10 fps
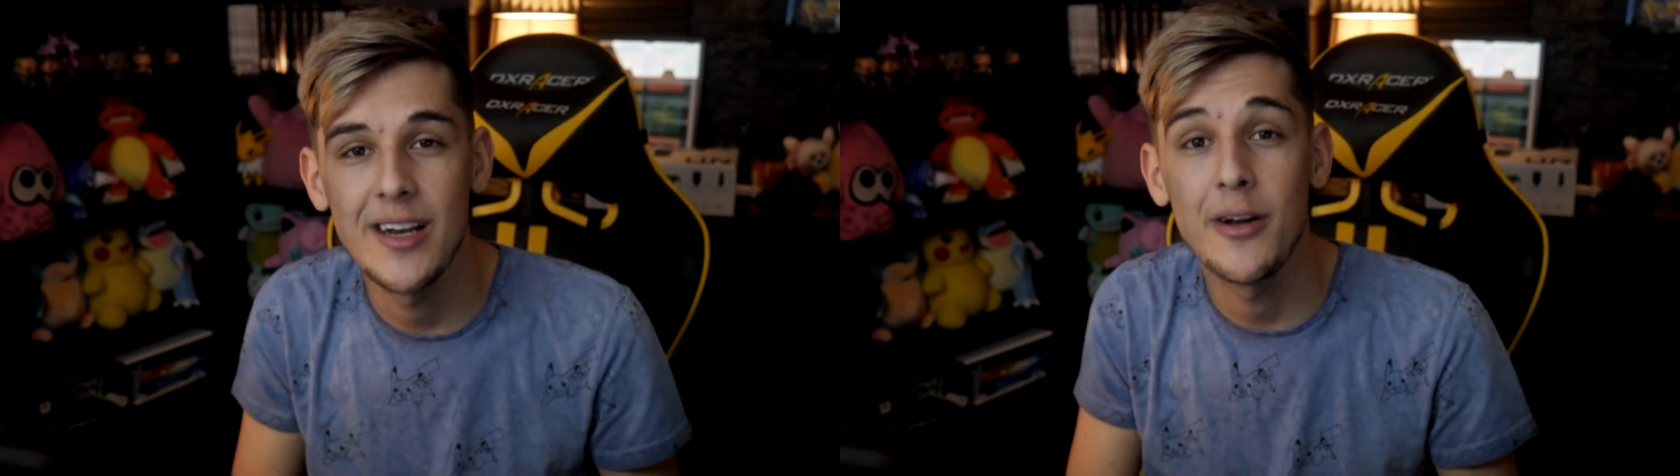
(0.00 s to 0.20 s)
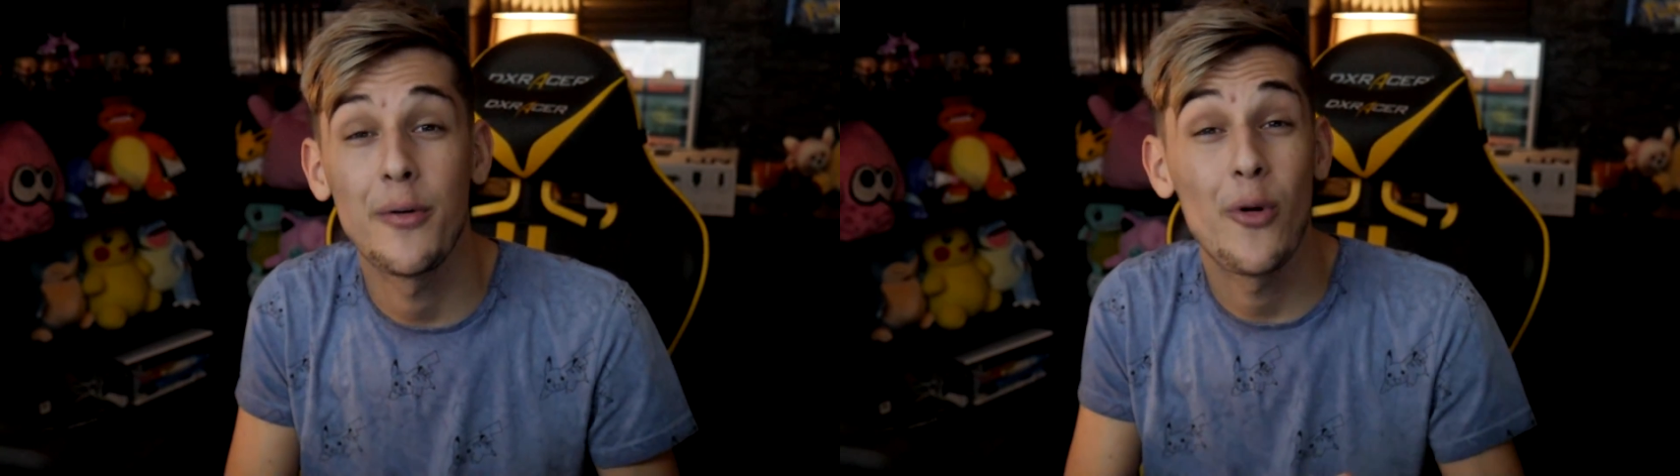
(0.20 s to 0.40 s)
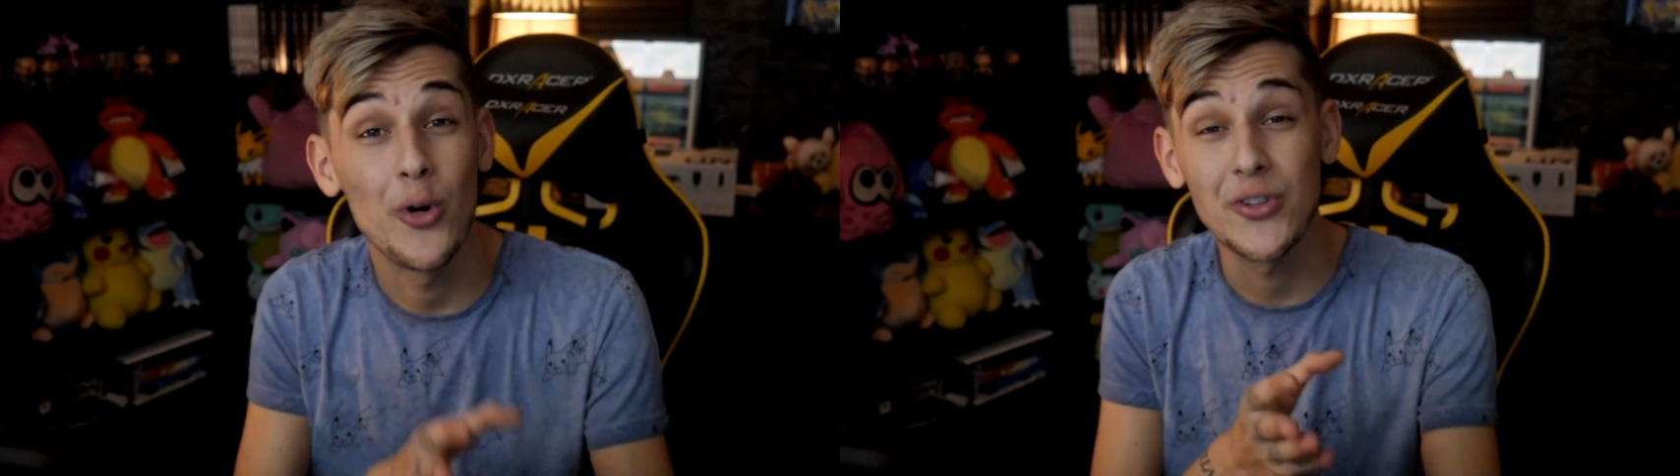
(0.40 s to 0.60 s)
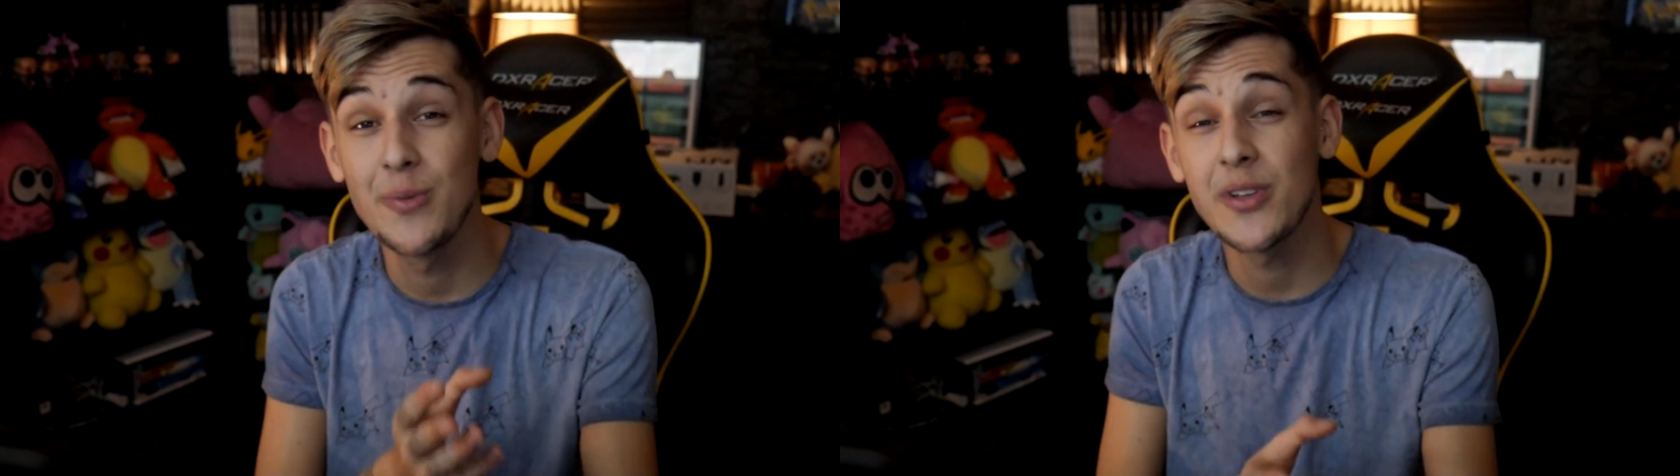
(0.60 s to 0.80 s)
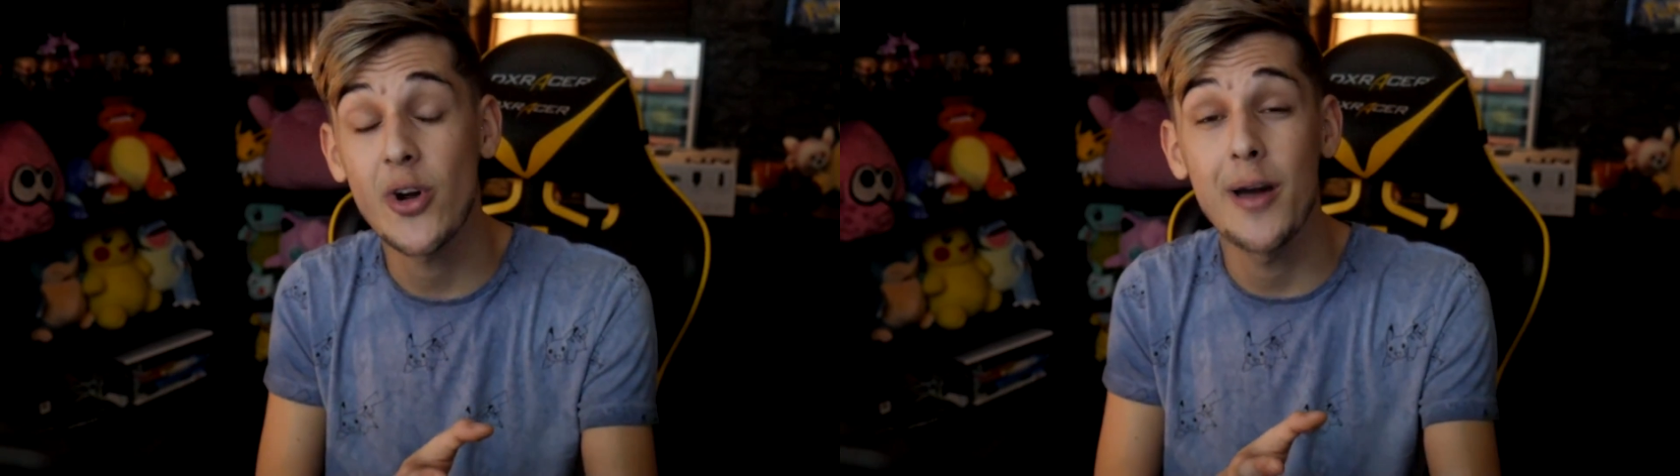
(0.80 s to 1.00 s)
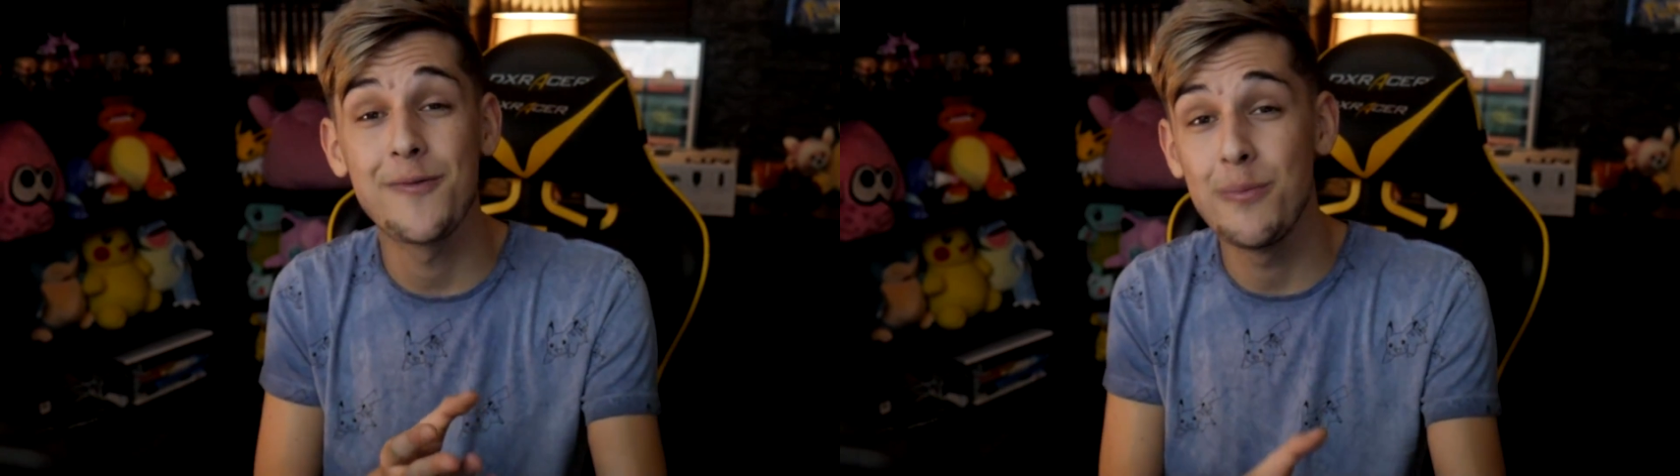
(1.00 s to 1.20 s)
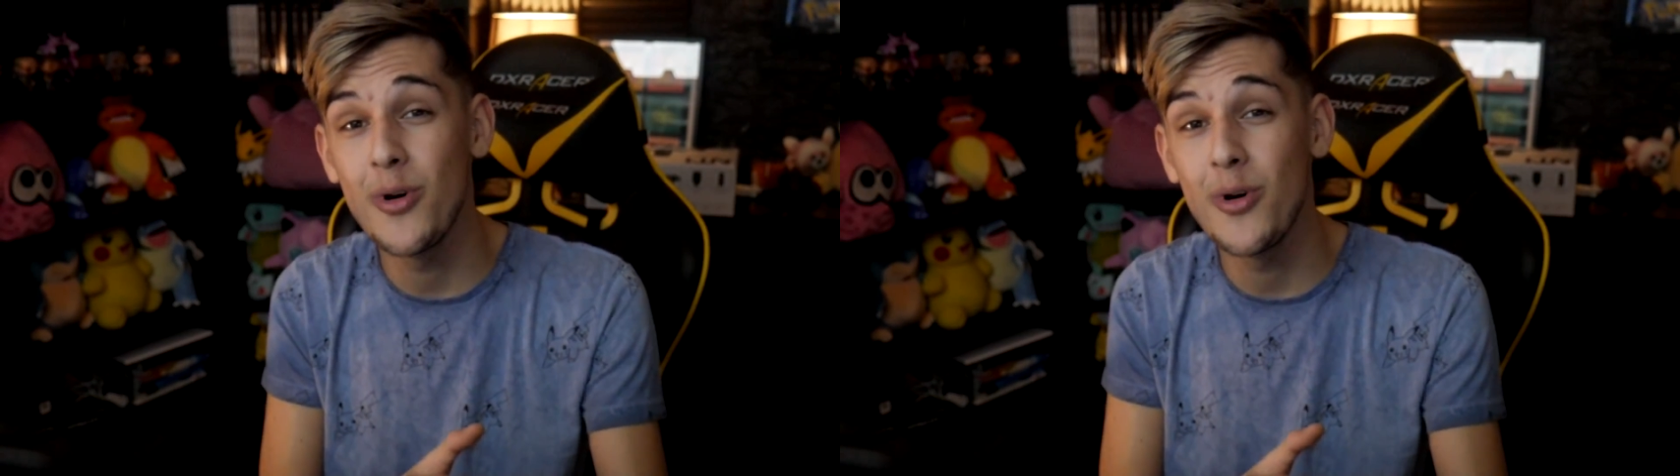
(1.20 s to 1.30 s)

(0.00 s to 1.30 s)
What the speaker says: And of course, subscribe for more